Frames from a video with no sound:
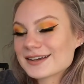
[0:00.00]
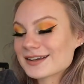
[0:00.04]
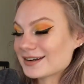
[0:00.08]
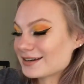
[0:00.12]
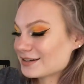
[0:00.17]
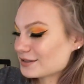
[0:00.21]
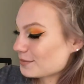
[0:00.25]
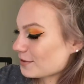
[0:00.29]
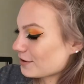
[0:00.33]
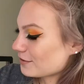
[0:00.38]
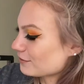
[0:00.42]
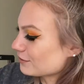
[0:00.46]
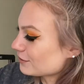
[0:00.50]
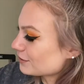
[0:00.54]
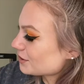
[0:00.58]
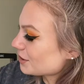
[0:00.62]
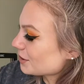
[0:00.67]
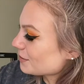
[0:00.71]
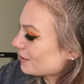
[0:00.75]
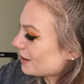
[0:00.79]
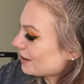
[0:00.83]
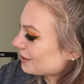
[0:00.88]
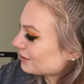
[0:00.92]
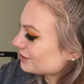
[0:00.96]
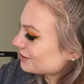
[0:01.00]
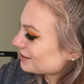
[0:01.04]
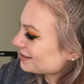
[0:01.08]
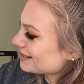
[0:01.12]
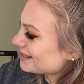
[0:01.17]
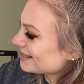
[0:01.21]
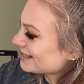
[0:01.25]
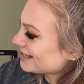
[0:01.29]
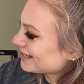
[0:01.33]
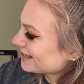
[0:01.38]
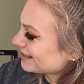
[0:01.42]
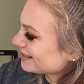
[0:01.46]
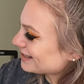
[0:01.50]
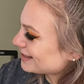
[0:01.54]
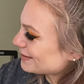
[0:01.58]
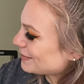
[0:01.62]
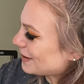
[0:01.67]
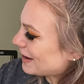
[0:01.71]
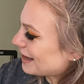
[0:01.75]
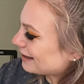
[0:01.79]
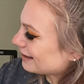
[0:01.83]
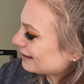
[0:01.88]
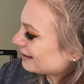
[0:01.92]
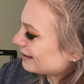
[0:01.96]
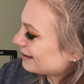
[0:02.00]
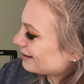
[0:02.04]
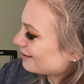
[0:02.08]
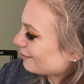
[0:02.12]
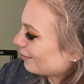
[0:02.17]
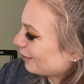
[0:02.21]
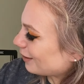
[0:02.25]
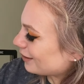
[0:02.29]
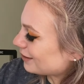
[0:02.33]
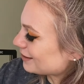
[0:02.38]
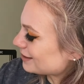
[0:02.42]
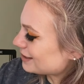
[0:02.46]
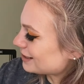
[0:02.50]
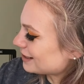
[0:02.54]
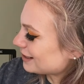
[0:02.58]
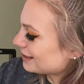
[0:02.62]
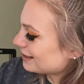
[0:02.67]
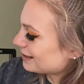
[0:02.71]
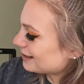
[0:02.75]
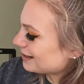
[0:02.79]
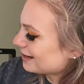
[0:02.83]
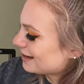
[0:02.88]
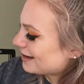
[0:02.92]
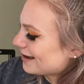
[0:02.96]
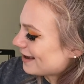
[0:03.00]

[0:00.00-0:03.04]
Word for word: It is my first time actually seeing this palette in person,